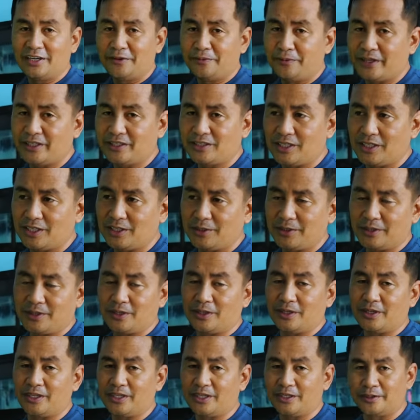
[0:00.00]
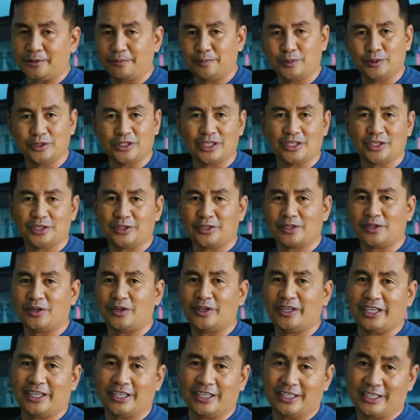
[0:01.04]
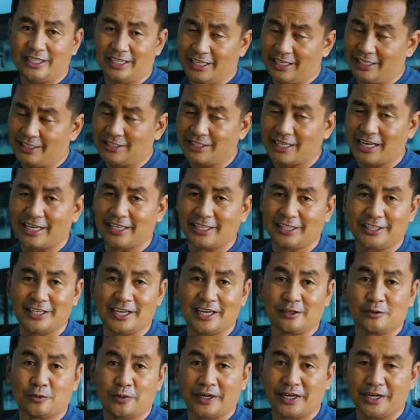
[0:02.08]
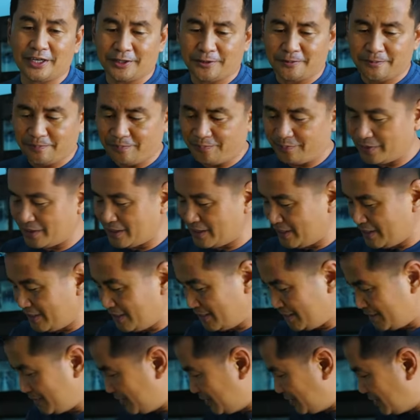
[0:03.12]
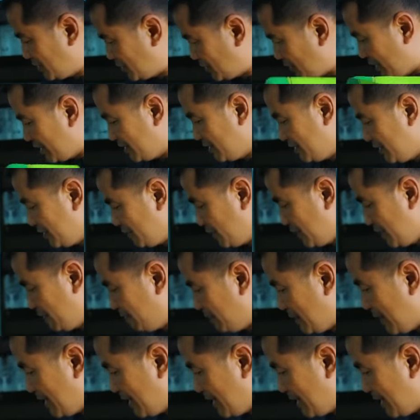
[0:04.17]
raising your koi or putting your koi inside in the aquarium. This is it, that we have